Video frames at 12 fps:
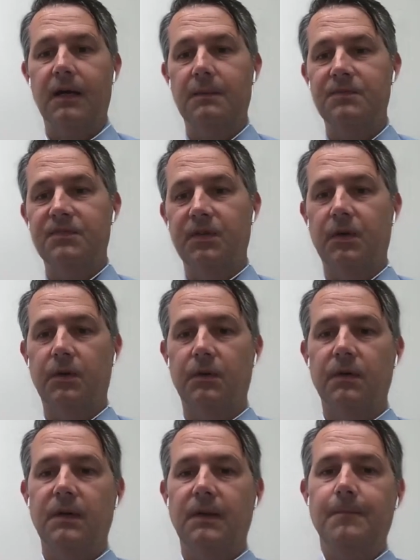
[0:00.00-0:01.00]
So
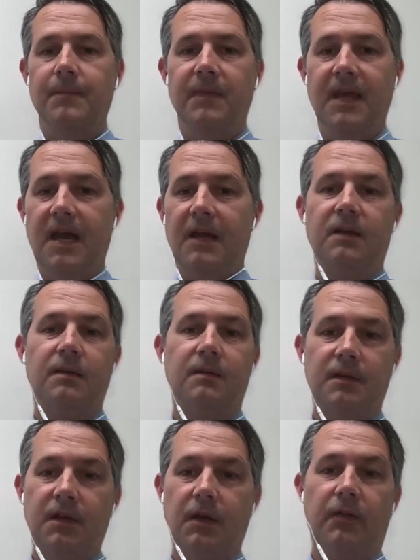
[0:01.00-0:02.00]

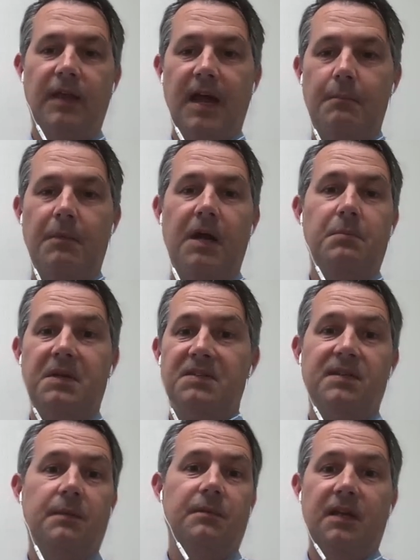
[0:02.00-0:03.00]
that might be
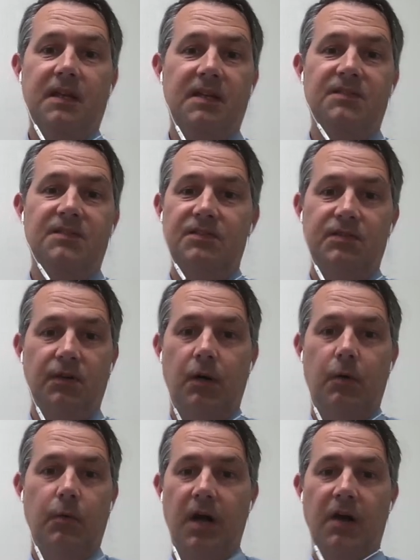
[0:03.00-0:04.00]
something that CCRL
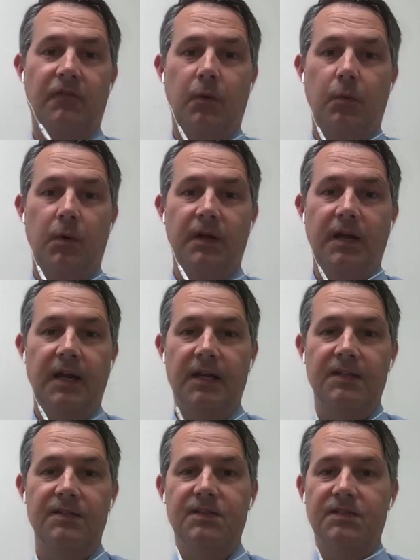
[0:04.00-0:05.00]
would offer one
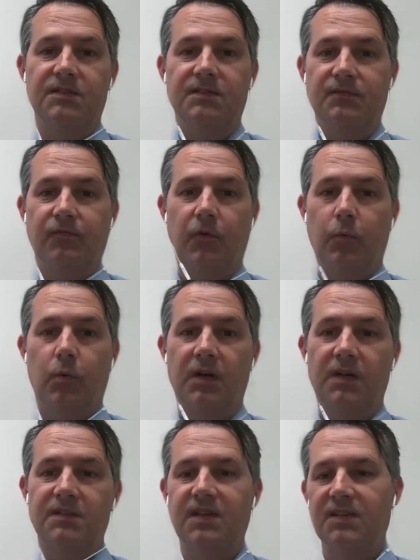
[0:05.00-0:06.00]
day just for one
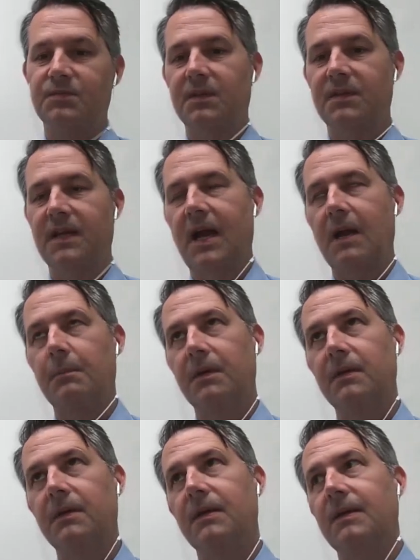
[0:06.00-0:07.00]
assessment to happen.
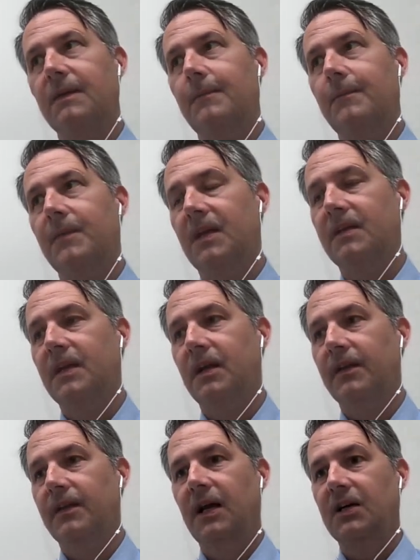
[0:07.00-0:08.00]
And then on
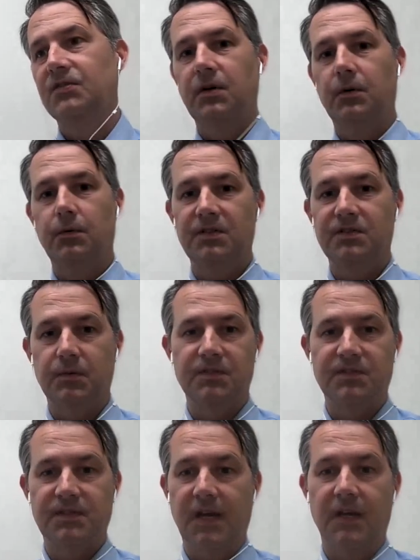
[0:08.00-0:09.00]
the AASHTO resource
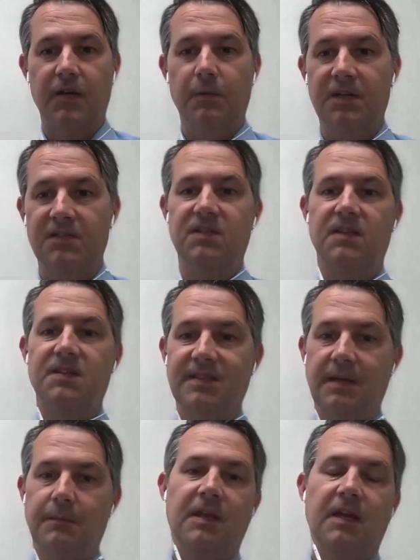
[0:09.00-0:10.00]
side, you might say the
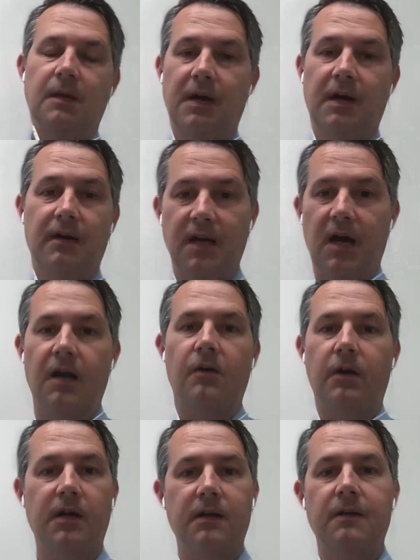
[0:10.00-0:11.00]
same thing about
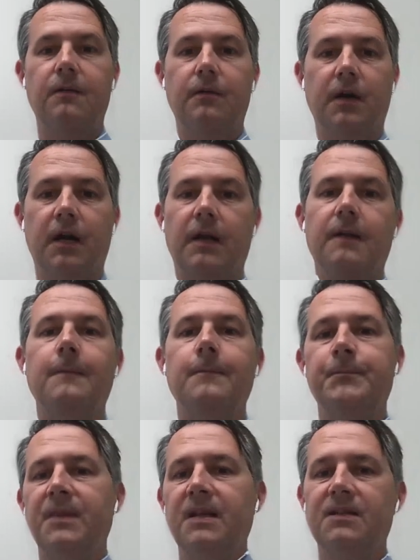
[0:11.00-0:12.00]
concrete, right?
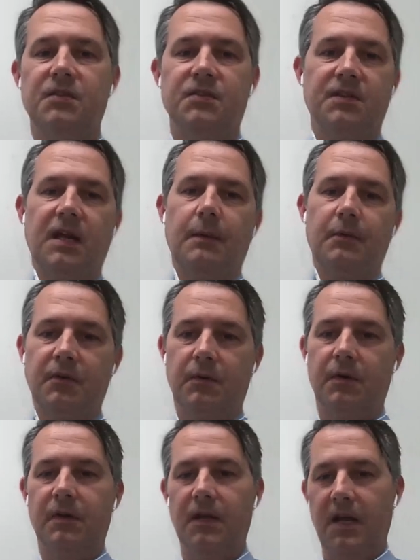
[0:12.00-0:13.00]
So there's a lot
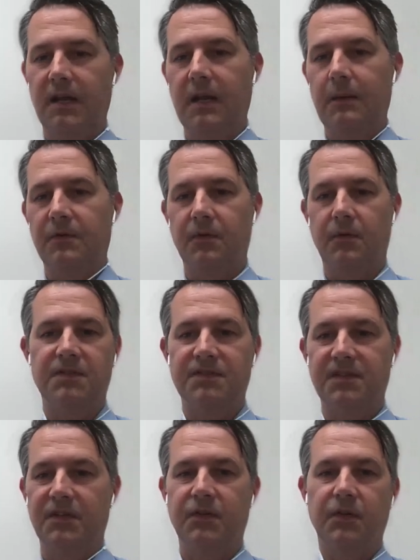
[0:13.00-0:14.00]
of laboratories
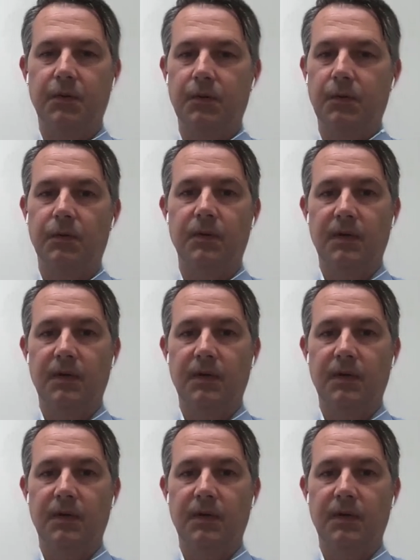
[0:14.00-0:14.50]
that do